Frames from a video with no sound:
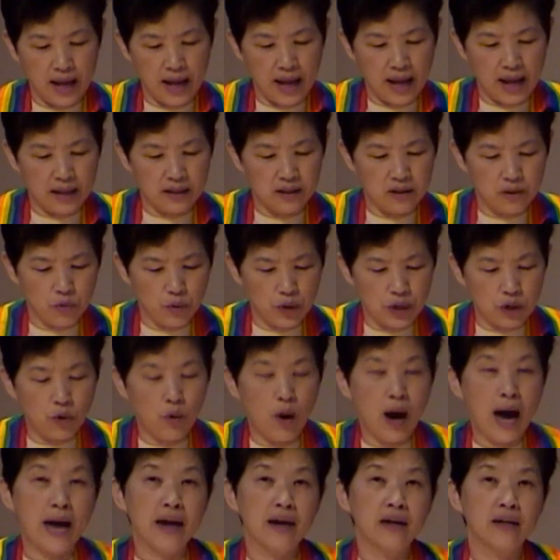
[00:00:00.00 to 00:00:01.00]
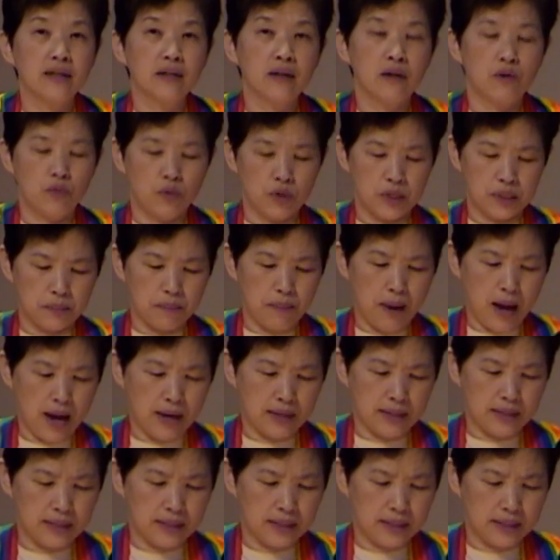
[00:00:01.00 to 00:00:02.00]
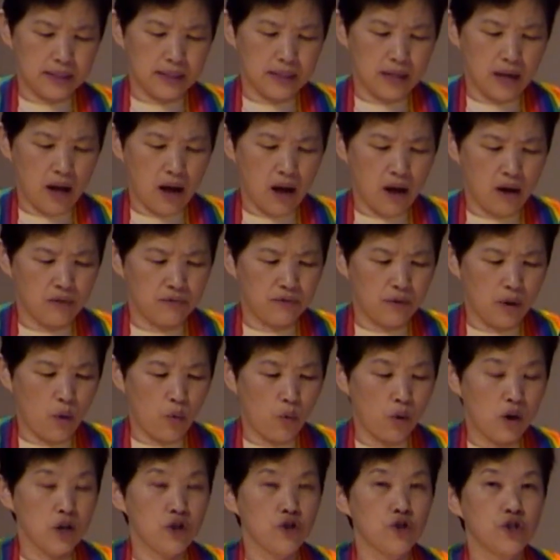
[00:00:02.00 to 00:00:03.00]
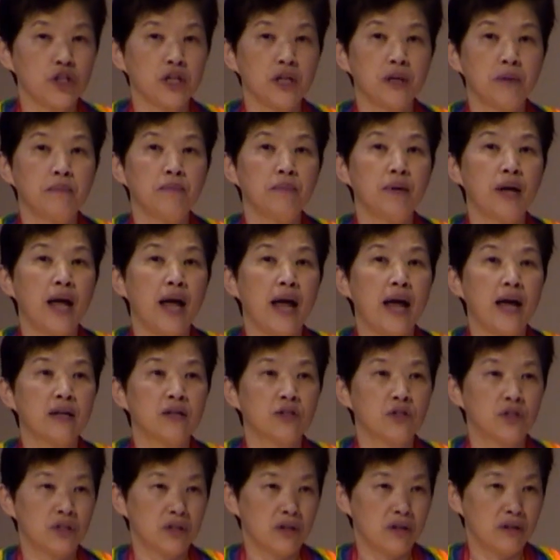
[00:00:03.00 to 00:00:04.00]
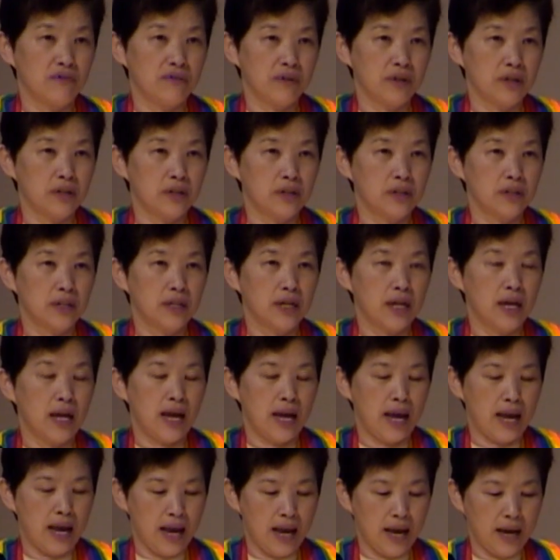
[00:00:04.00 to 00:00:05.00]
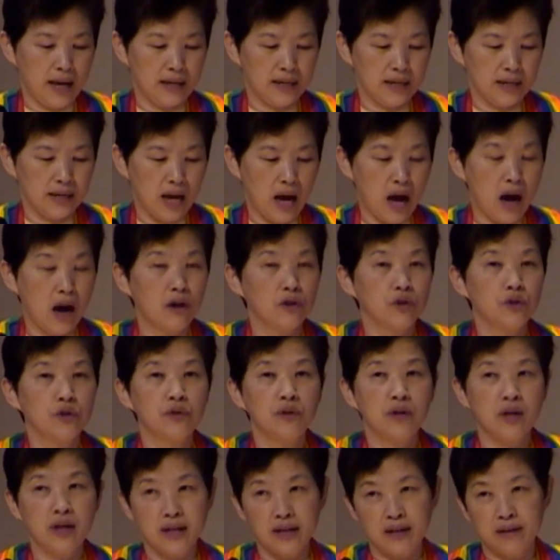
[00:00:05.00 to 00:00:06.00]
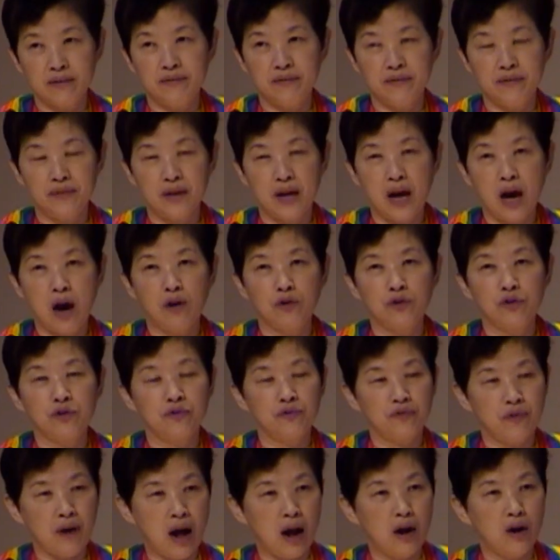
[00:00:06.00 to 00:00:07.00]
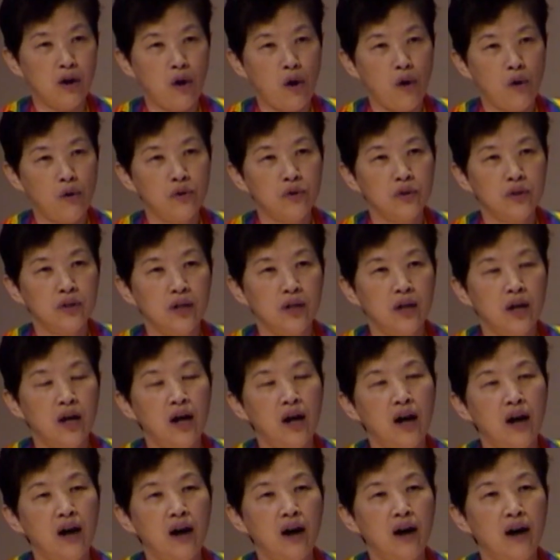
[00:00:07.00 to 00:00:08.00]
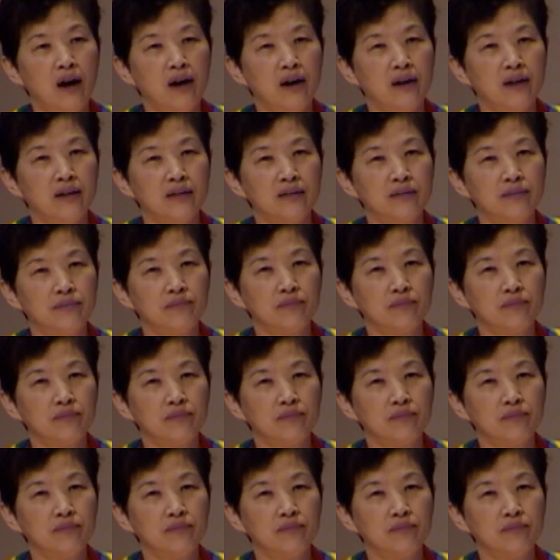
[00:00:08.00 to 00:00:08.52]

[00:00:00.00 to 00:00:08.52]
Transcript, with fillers: and the required response of worship and service and how to live, how to follow uh,